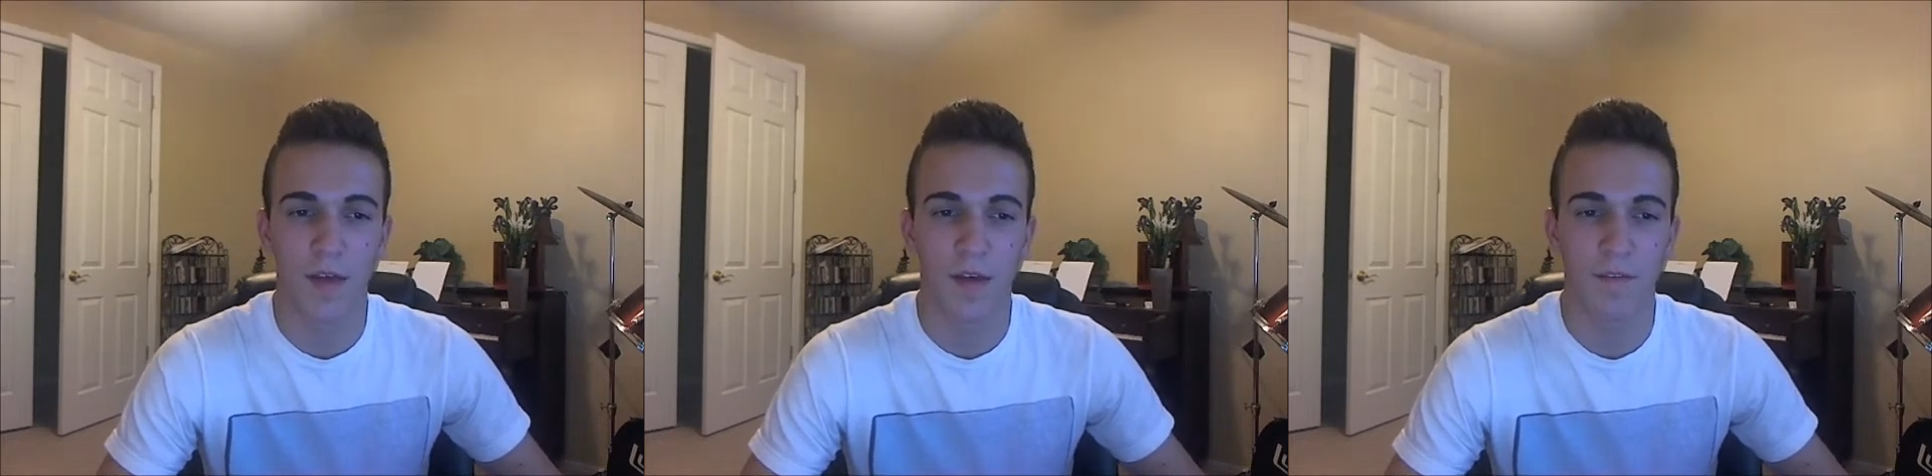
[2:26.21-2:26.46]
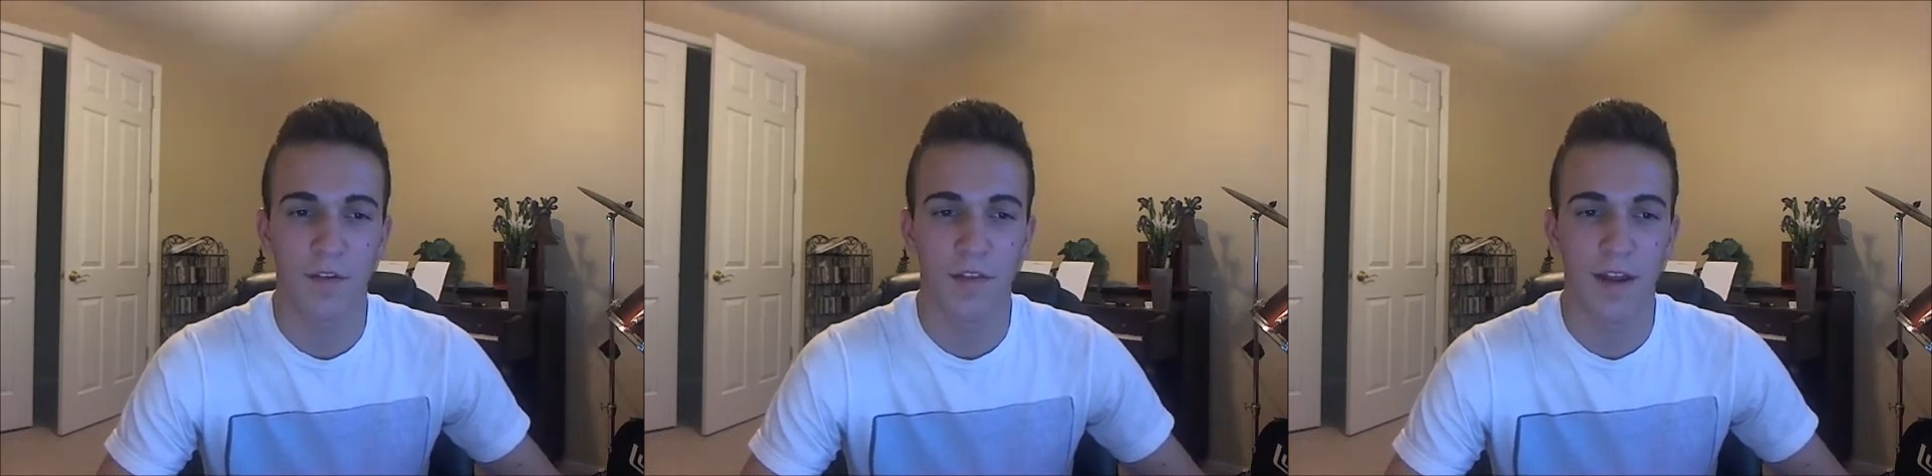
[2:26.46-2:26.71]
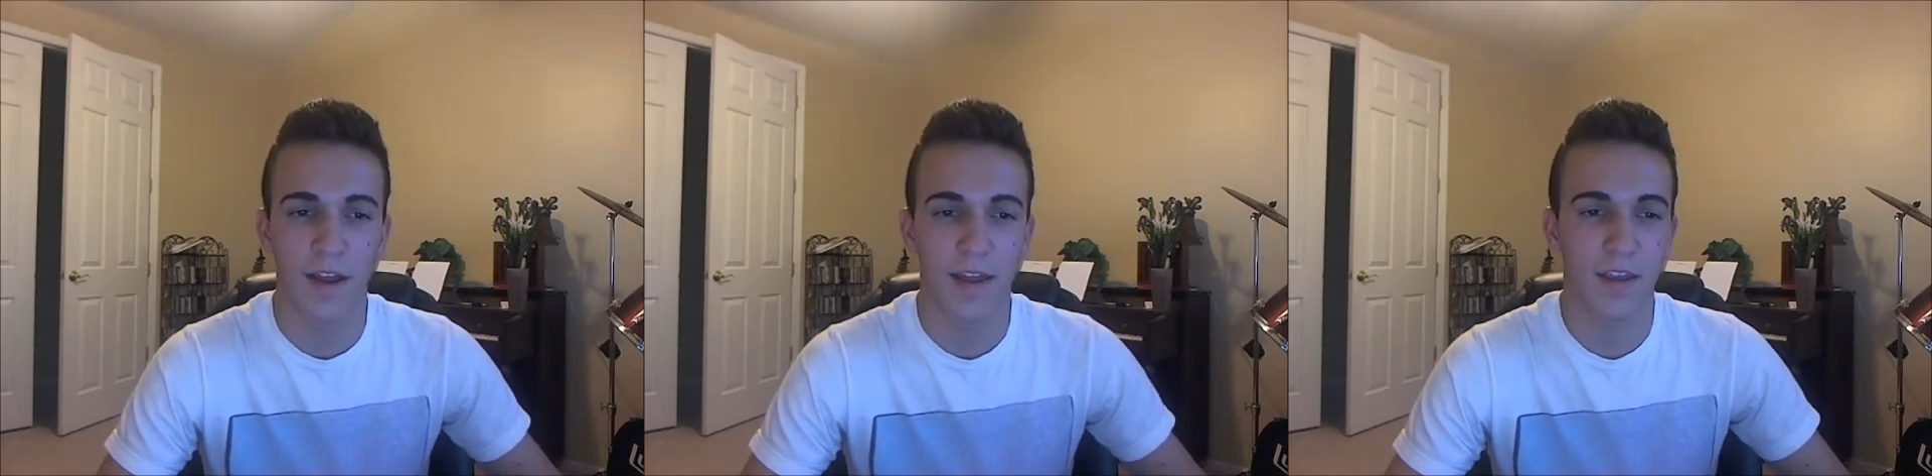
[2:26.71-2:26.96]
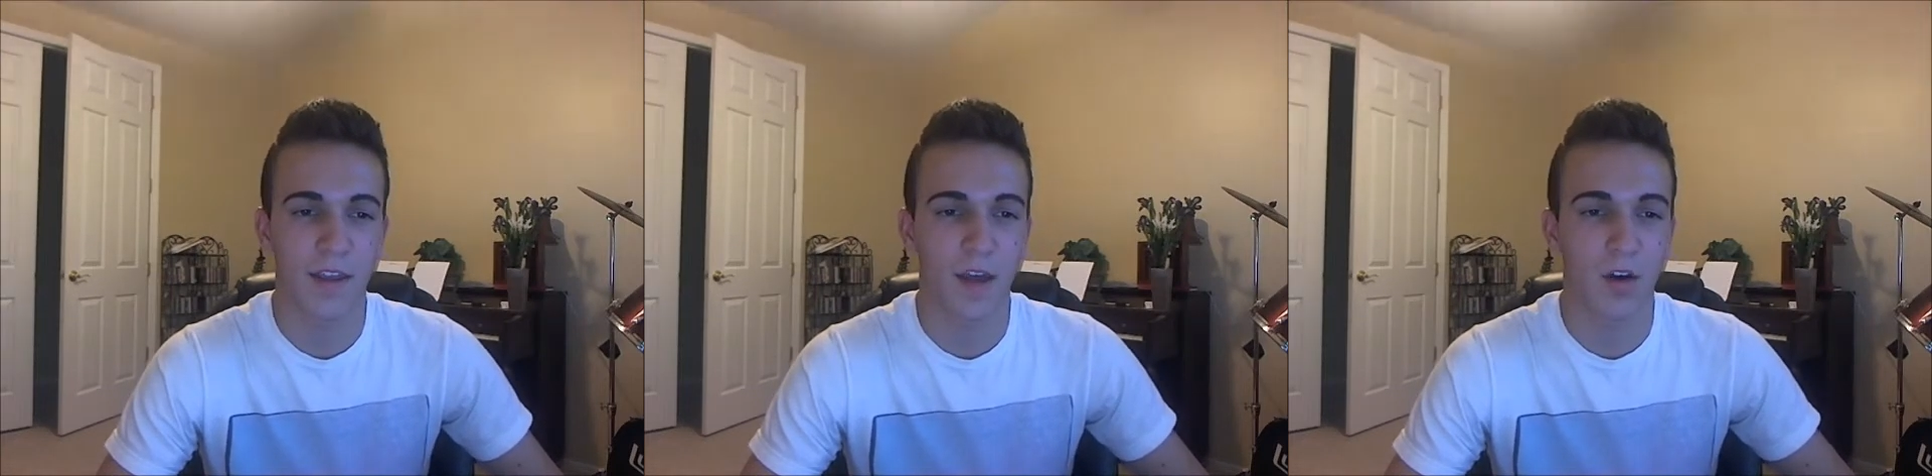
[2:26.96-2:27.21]
Fear that I
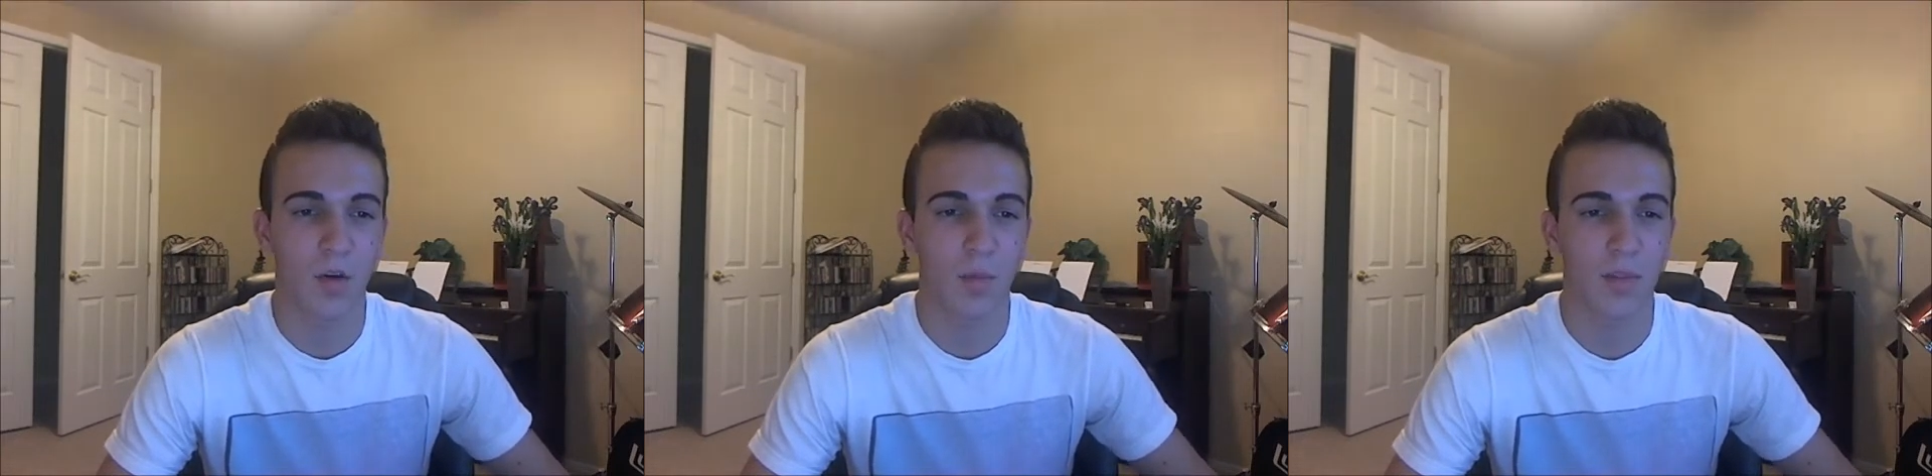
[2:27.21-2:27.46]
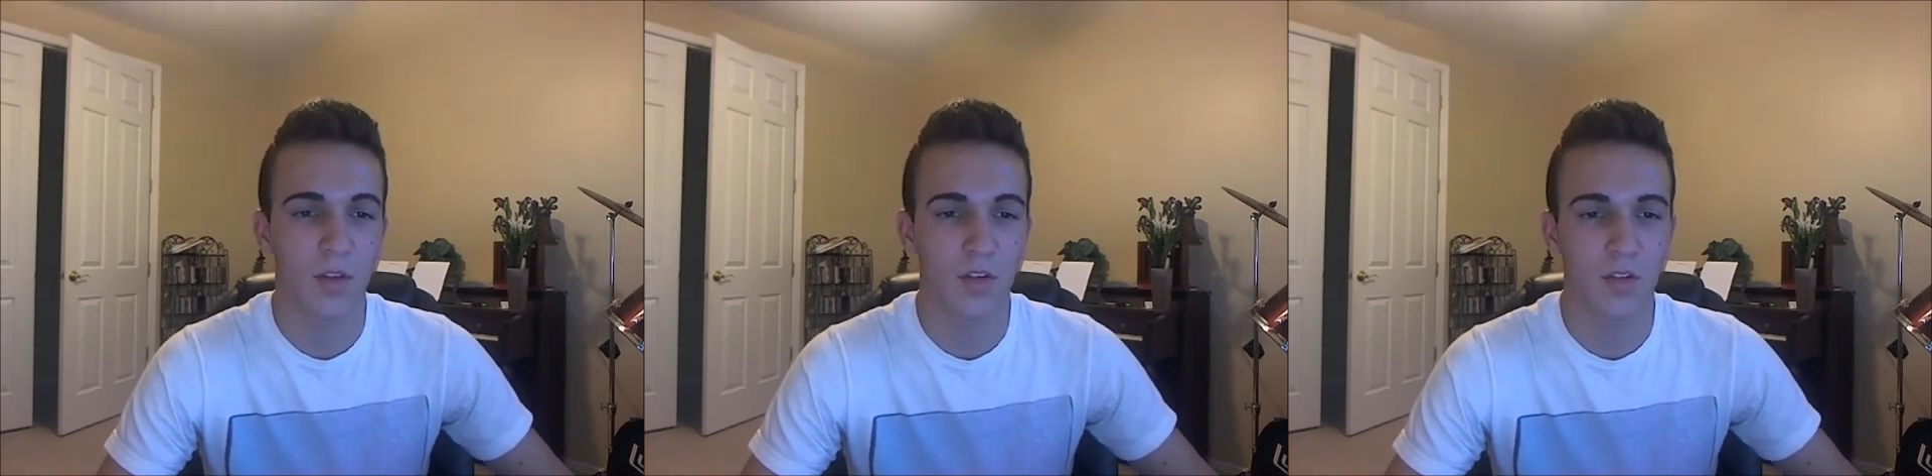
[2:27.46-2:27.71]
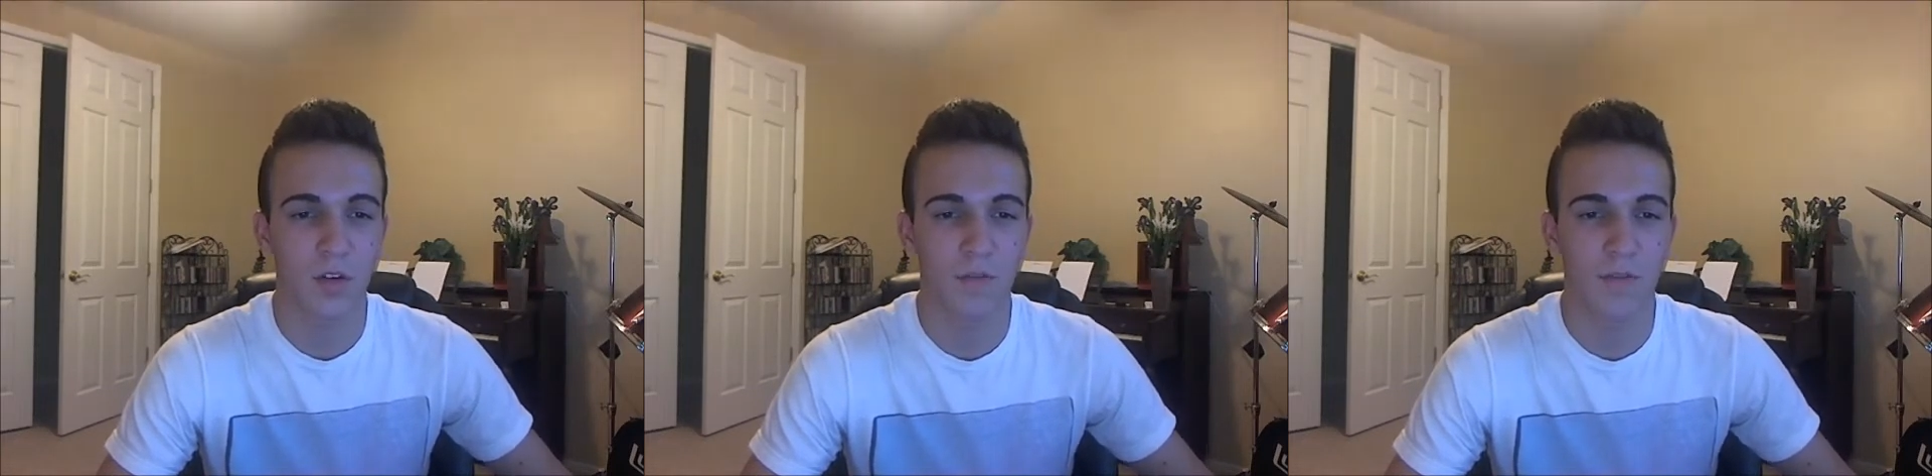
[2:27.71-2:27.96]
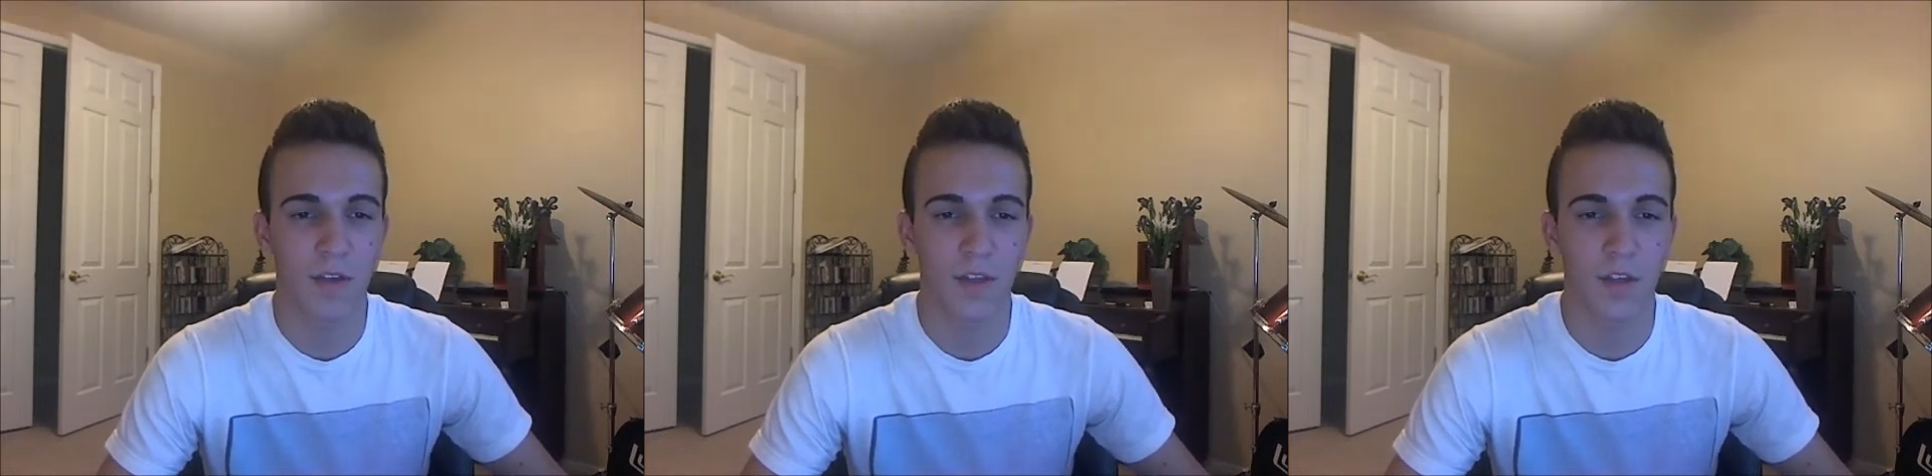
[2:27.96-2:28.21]
cannot openly show
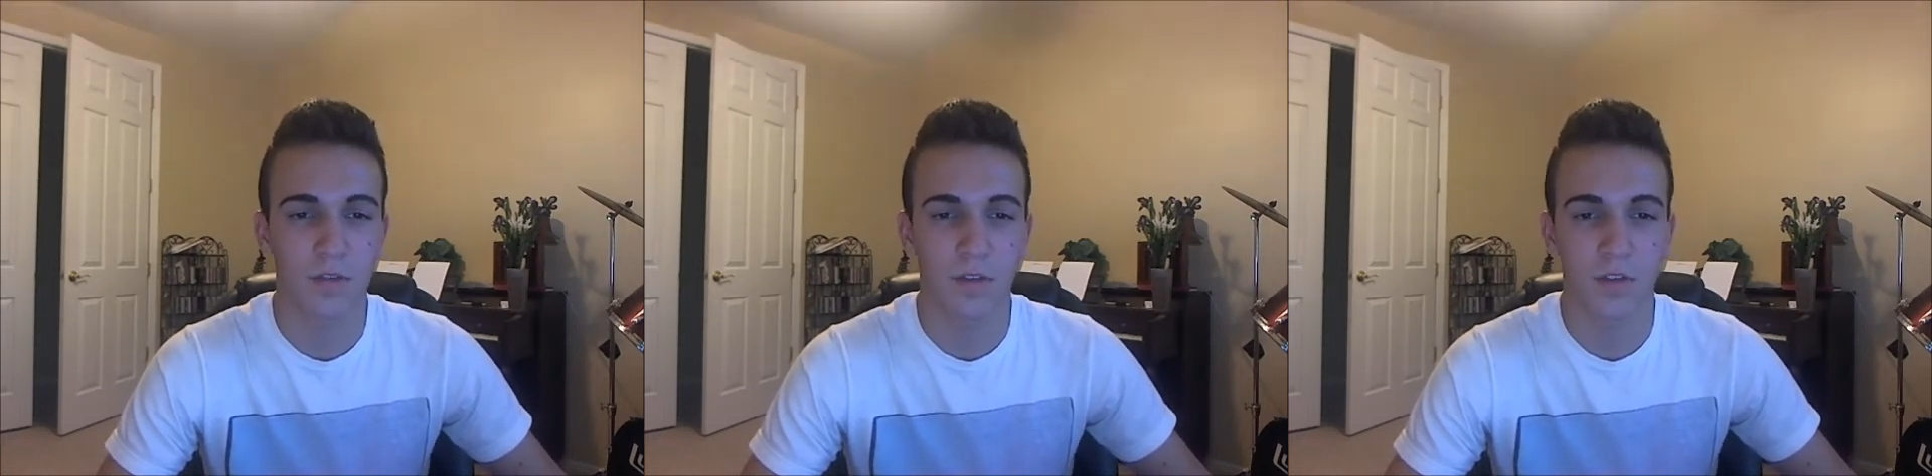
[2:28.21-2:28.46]
feelings for